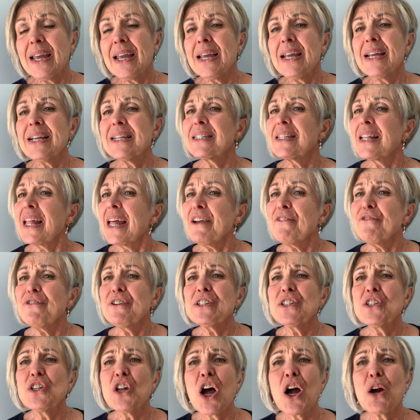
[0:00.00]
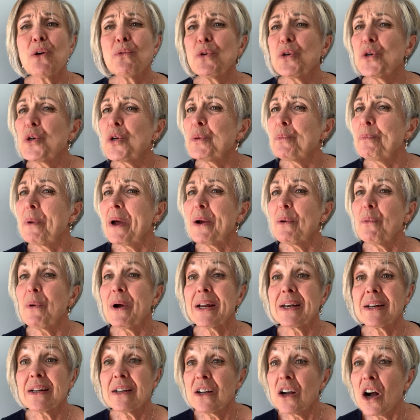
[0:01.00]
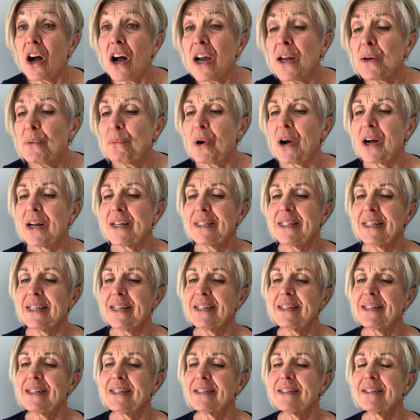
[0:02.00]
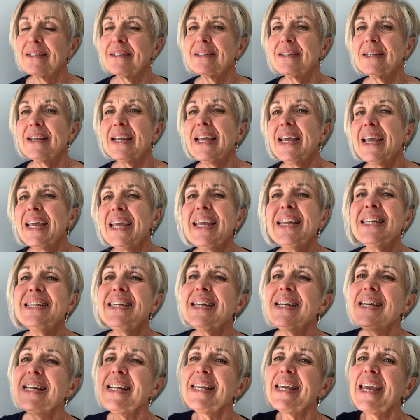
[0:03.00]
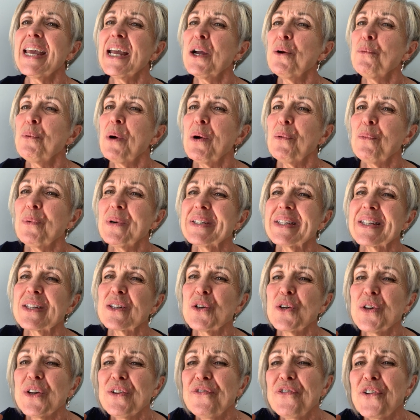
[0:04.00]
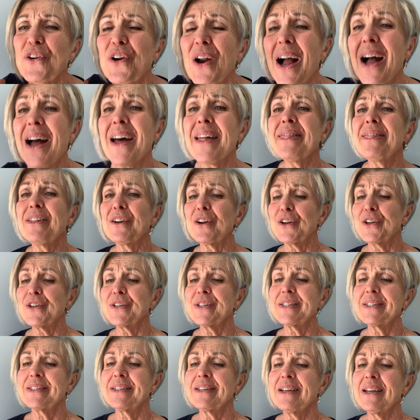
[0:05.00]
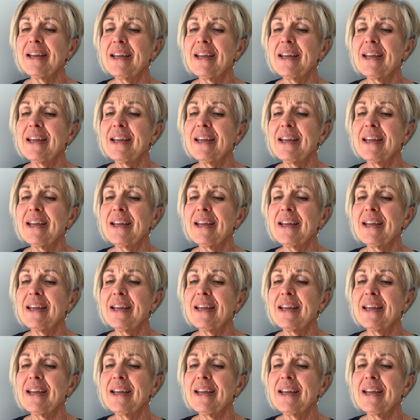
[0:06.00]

His life was not ruled by what God wanted. He didn't care what was good for others